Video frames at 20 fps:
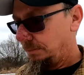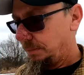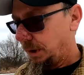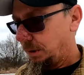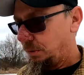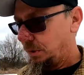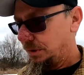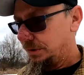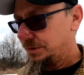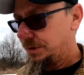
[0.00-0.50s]

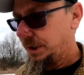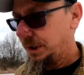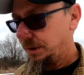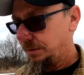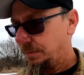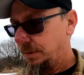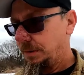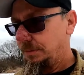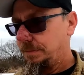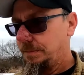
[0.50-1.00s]
we'll see.
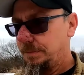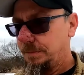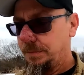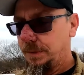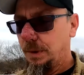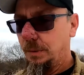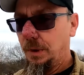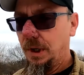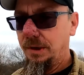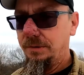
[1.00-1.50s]

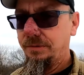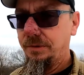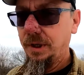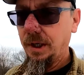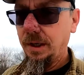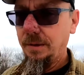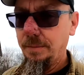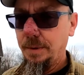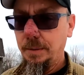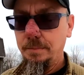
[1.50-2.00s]
The wife and
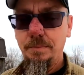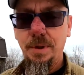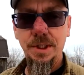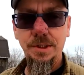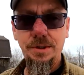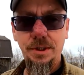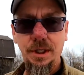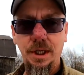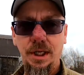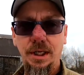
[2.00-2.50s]
I have been
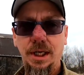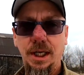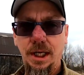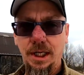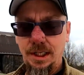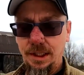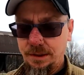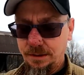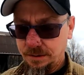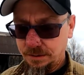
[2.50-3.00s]
busy at
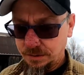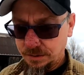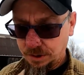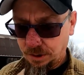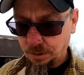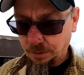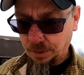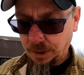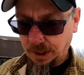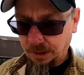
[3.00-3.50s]
night,
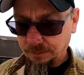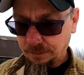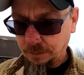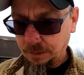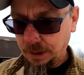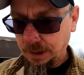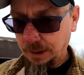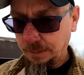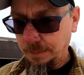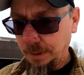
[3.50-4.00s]
so we haven't
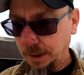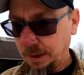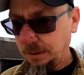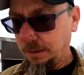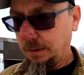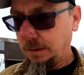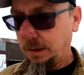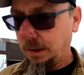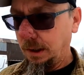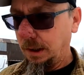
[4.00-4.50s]
really been